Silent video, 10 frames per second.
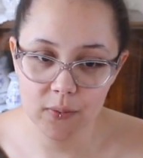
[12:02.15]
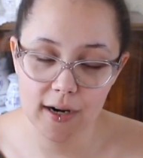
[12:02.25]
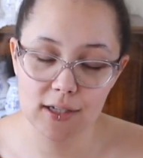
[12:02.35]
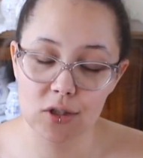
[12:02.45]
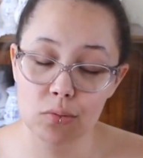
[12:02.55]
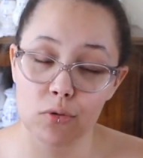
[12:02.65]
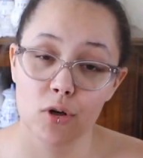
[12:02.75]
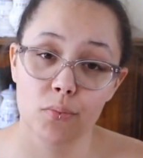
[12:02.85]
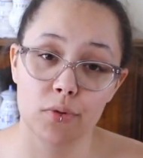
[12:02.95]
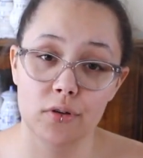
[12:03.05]
where I do
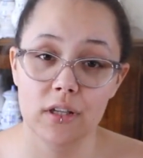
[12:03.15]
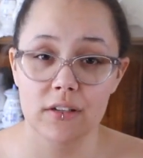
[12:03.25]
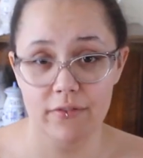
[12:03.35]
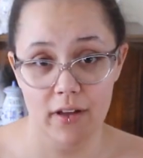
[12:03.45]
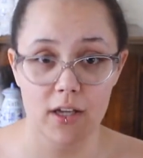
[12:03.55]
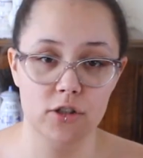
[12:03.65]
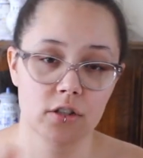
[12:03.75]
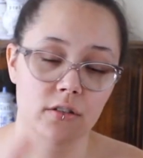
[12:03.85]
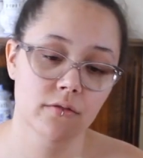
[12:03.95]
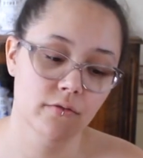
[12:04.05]
more beauty,
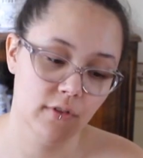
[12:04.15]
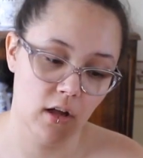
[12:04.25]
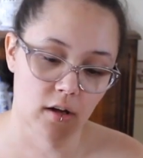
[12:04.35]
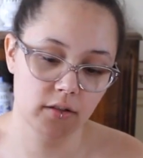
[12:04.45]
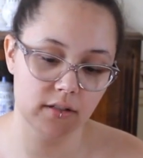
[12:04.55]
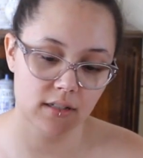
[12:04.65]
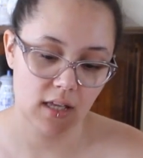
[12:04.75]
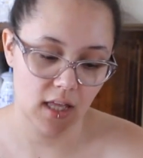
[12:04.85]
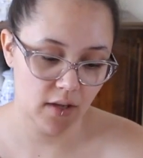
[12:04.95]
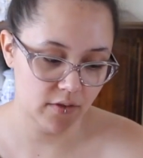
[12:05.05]
fashion, vlogs,
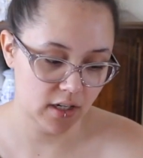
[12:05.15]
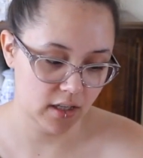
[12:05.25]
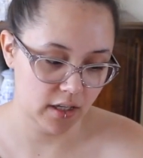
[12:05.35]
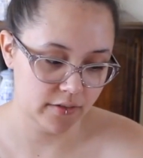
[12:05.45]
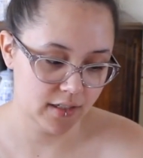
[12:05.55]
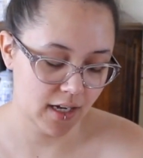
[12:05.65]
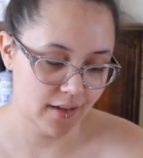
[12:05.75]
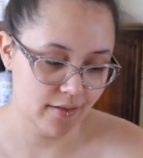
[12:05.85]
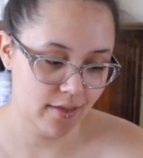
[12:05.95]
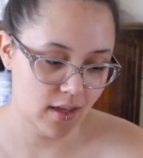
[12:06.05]
everyday
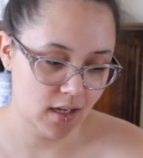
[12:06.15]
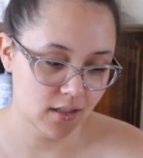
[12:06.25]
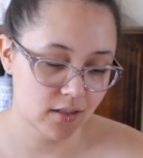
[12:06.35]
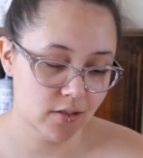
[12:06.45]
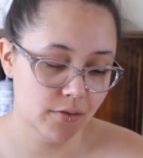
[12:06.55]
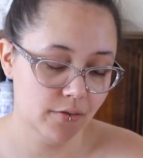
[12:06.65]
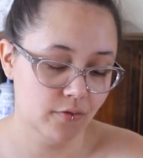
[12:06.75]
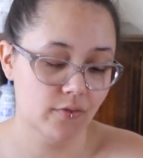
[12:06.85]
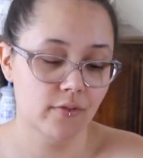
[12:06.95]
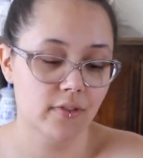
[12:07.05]
lifestyle things, so
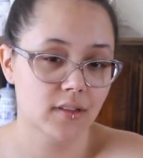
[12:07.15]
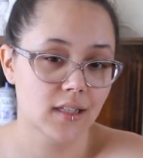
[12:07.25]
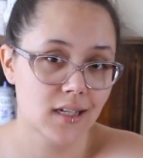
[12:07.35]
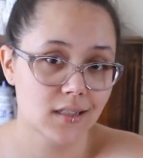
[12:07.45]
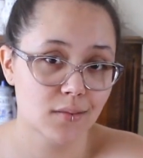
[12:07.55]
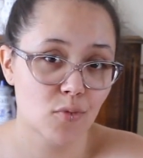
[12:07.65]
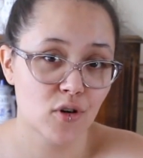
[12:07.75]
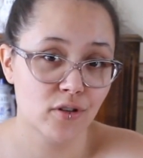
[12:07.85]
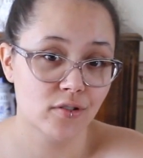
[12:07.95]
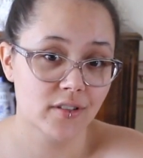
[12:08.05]
if that's
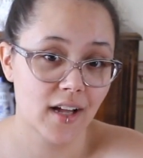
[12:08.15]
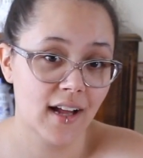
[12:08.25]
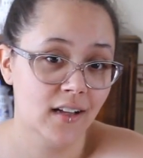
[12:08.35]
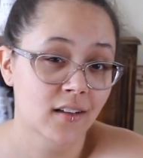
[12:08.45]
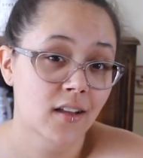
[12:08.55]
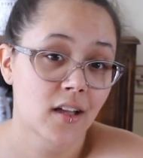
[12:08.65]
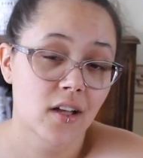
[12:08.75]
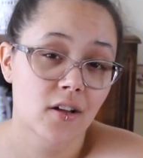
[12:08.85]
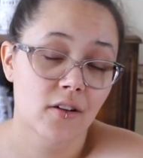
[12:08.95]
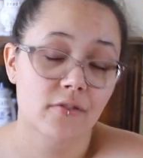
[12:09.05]
more your style,
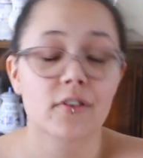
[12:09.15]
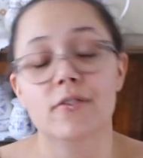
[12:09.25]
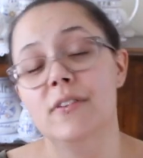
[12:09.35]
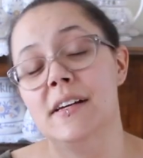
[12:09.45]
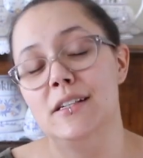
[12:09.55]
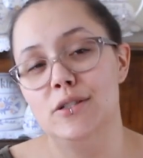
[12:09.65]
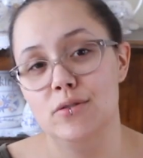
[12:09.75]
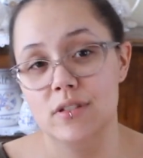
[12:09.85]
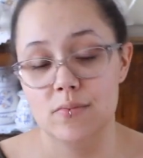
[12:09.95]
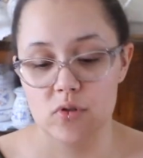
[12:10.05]
feel free
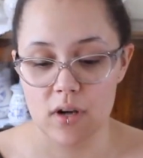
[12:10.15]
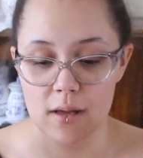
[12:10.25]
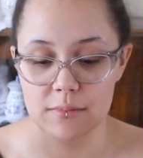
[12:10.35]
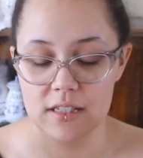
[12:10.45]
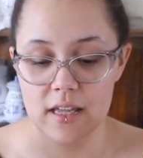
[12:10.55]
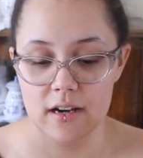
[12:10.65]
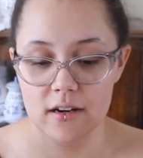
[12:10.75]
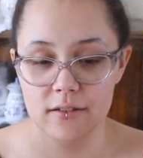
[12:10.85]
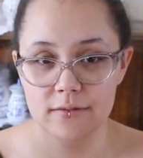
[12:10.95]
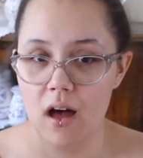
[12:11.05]
to subscribe to
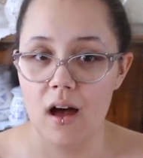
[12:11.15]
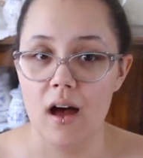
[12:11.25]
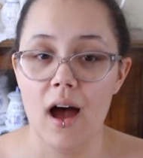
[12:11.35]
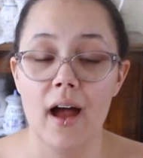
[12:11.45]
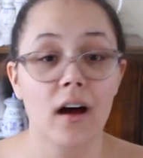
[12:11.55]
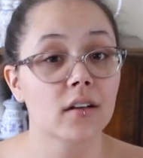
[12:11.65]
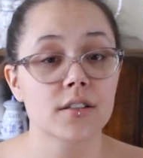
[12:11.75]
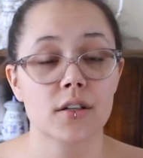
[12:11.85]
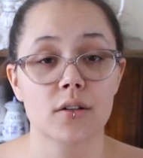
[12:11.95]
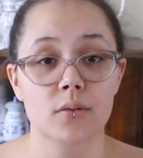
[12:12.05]
there. I
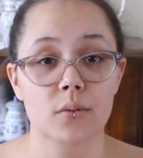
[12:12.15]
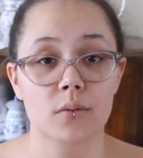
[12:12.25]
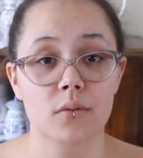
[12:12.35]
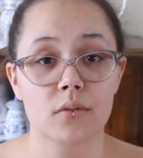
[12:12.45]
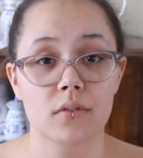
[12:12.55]
also